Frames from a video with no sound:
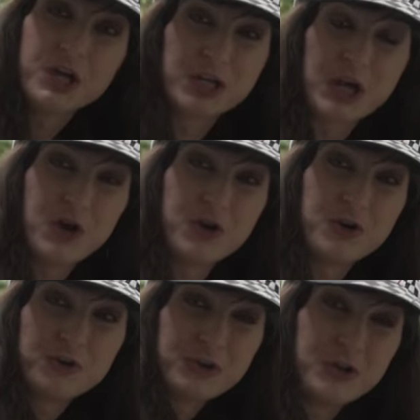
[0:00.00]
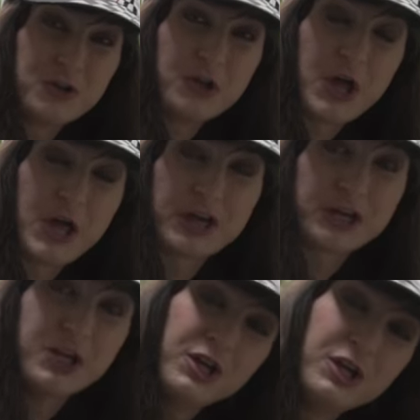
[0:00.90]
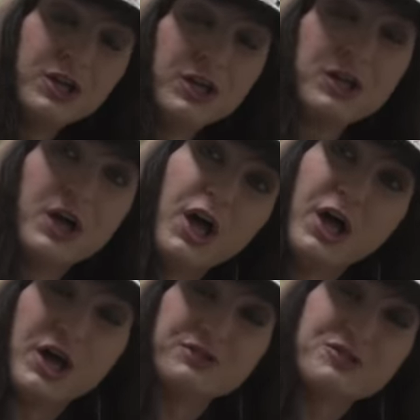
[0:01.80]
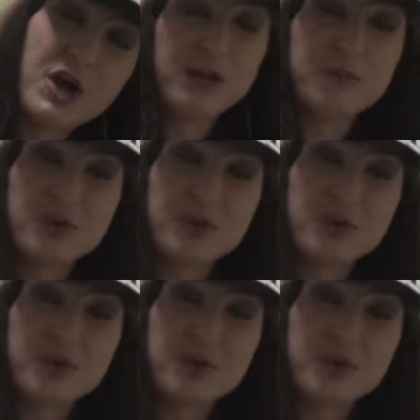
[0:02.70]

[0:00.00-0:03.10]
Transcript: get on her little like uh, tiny